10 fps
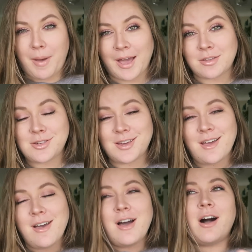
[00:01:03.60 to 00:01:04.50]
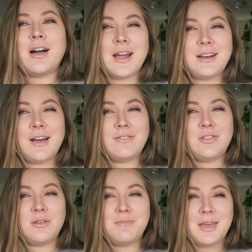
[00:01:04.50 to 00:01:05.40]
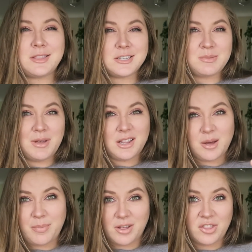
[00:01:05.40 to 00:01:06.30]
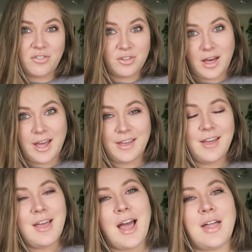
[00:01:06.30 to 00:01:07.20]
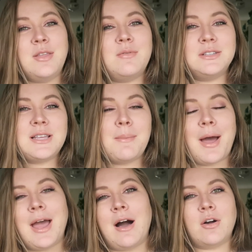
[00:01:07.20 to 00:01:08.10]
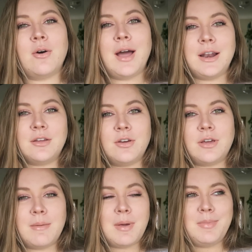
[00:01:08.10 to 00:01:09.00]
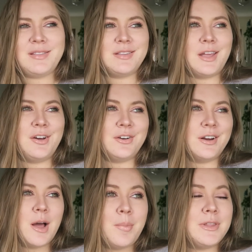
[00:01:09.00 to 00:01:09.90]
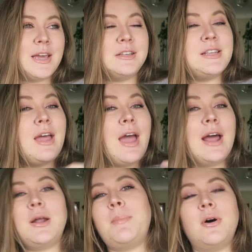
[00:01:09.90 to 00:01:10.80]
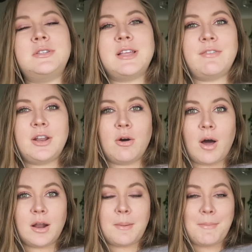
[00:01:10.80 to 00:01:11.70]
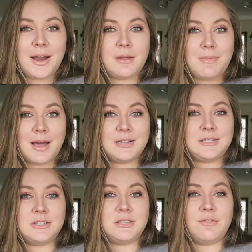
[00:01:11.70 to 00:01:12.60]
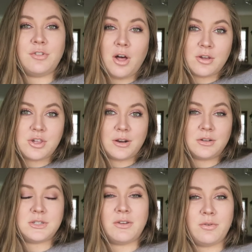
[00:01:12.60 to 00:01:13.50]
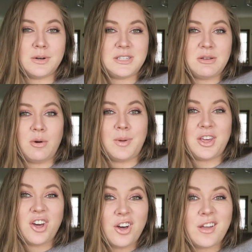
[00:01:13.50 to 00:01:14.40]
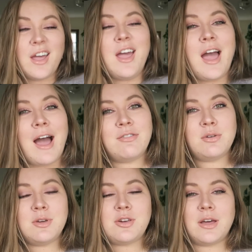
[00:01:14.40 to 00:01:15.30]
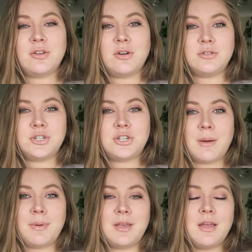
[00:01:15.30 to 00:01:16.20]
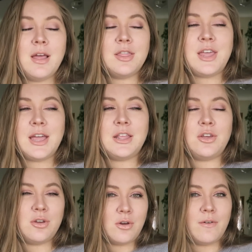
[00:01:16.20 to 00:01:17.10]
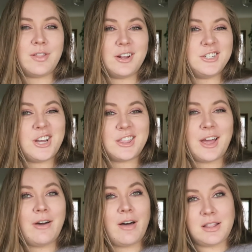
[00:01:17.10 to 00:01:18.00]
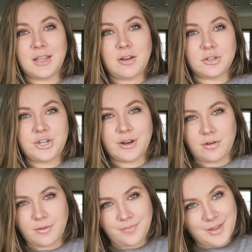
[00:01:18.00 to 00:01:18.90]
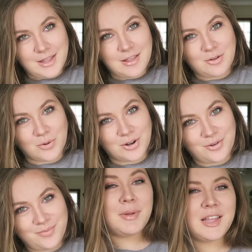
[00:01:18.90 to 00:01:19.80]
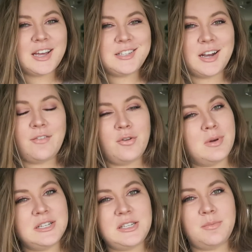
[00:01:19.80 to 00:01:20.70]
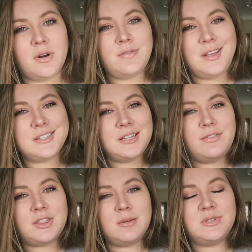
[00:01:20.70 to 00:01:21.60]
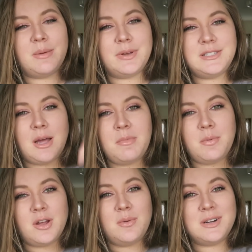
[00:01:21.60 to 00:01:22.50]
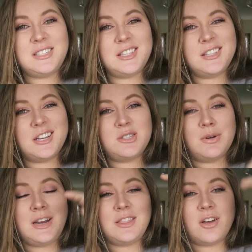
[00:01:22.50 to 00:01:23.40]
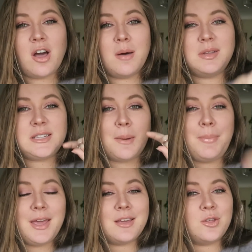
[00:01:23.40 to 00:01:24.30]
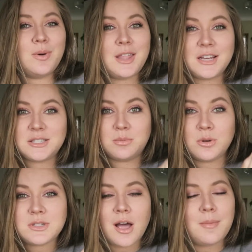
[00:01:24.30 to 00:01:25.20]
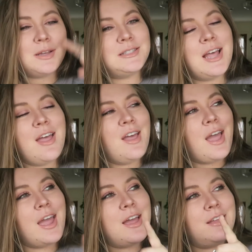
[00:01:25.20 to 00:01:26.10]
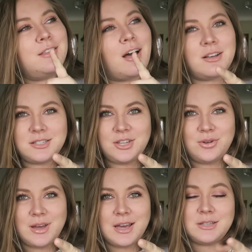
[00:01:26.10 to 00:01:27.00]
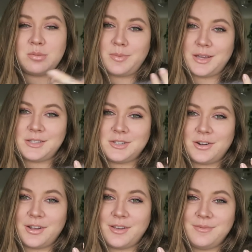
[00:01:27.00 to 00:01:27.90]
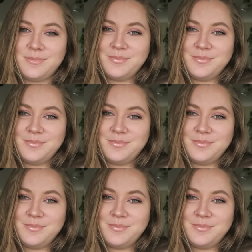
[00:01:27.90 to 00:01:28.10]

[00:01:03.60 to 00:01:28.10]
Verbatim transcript: packaging. I'll kind of have to make this meal up on the fly. And then once I buy it, I'll go ahead and cook it maybe tonight or in a couple days. And I'll post that video on mine and Madison's vlog channel. So if you want to see what we cook after we try the grocery shopping, then you can go over there and check that out. I'll link our channel in this corner. But like I said, if you want to see more of these, leave a thumbs up and tell me where you want to see the next one in the comments. I'll pick the one that has the most comments. And I'll see you guys when we get to Target.